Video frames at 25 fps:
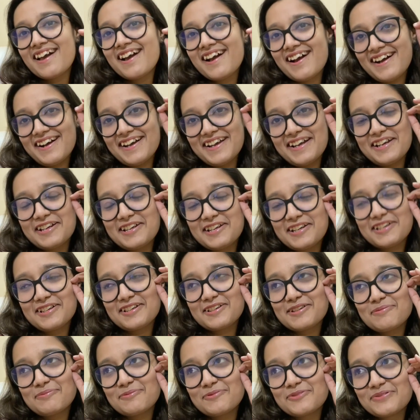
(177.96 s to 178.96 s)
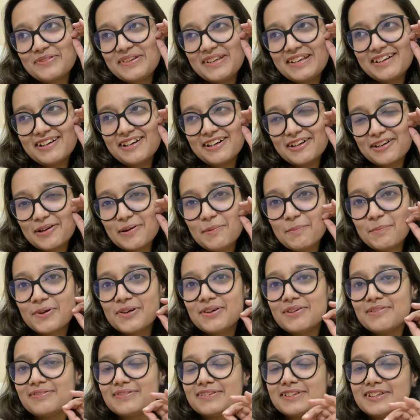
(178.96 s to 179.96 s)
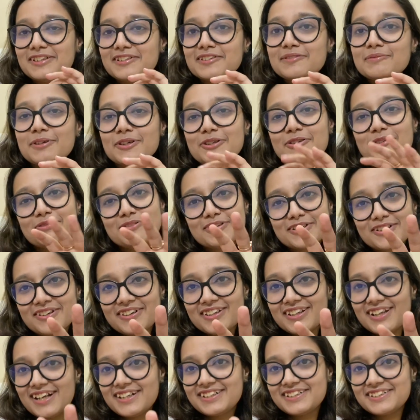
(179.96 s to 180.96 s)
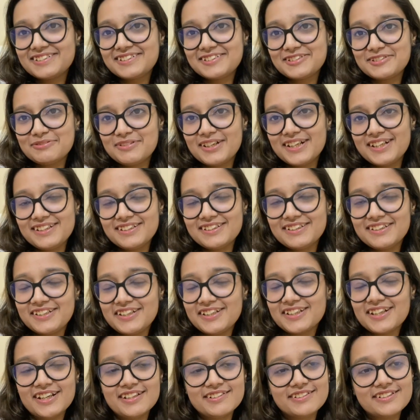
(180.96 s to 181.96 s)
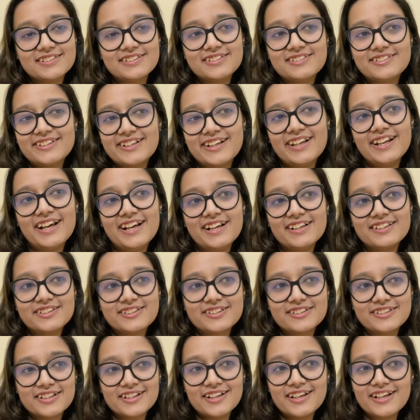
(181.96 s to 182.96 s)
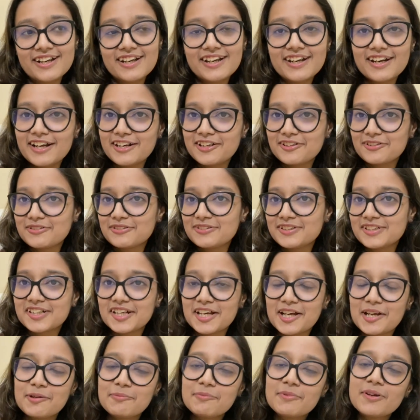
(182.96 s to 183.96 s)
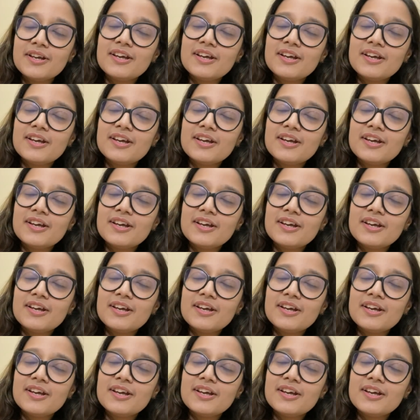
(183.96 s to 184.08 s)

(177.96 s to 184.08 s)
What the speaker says: I ended up doing a couple of things, but overall I didn't do anything. I just relaxed and had a good time,